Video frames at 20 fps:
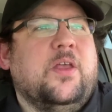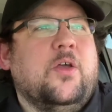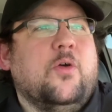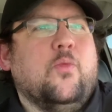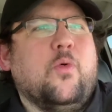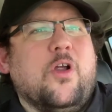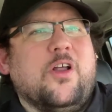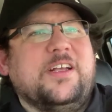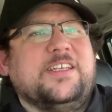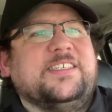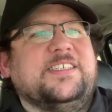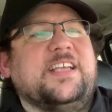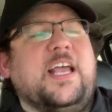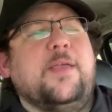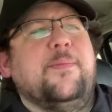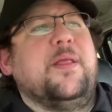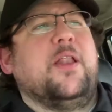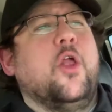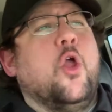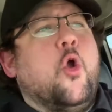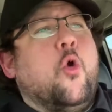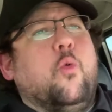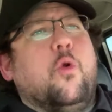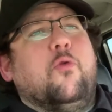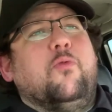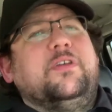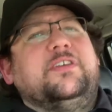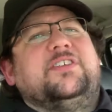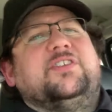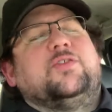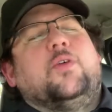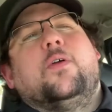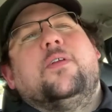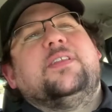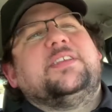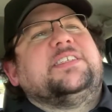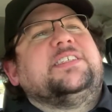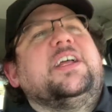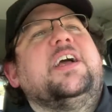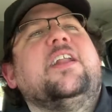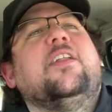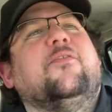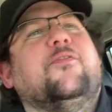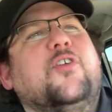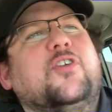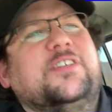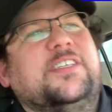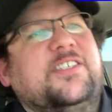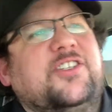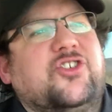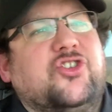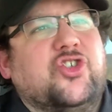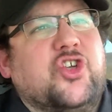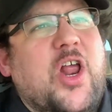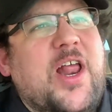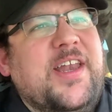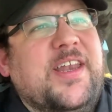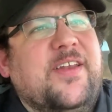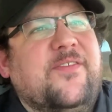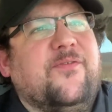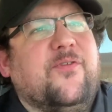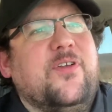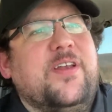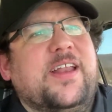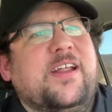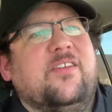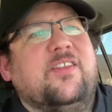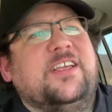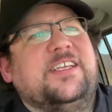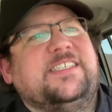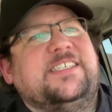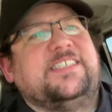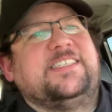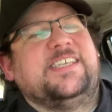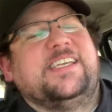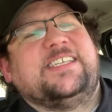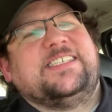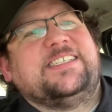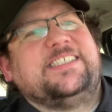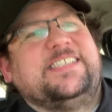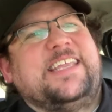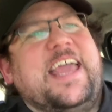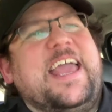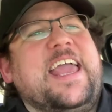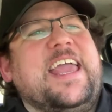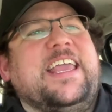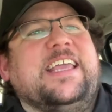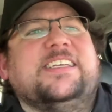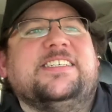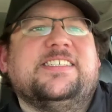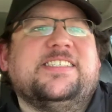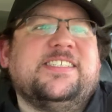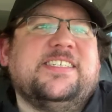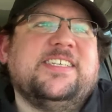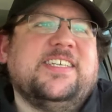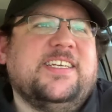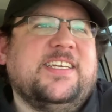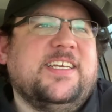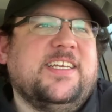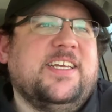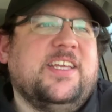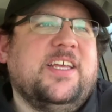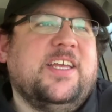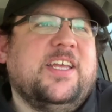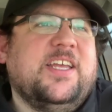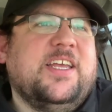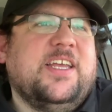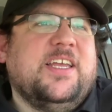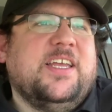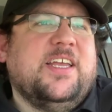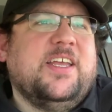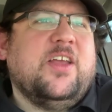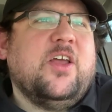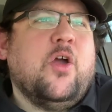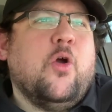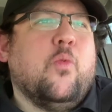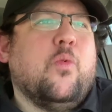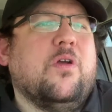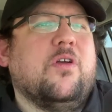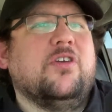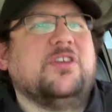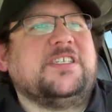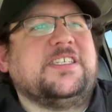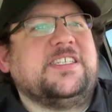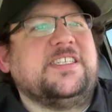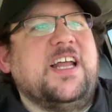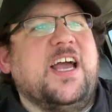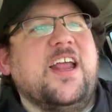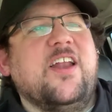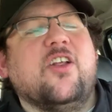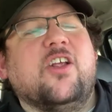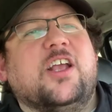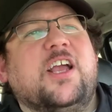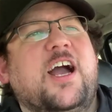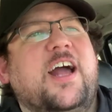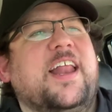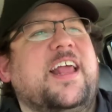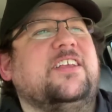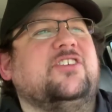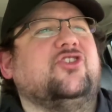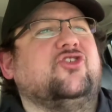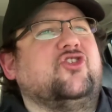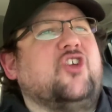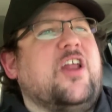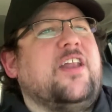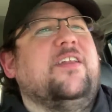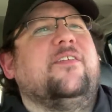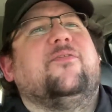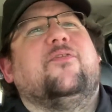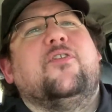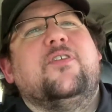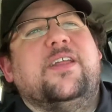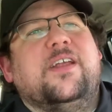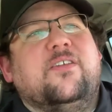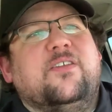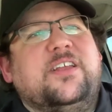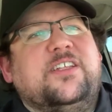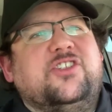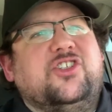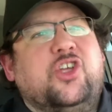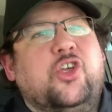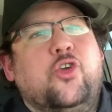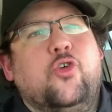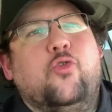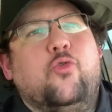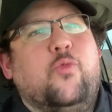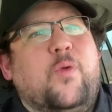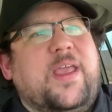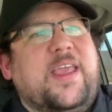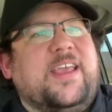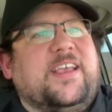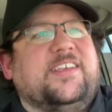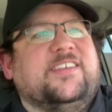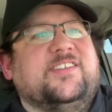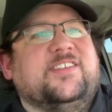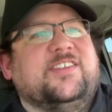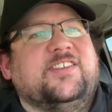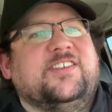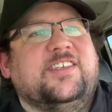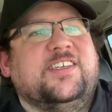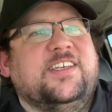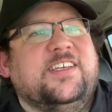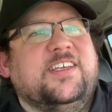Where Restore the Snyderverse has trended for nearly 6 days. Where a Snyder Cut has trended for nearly 2 weeks.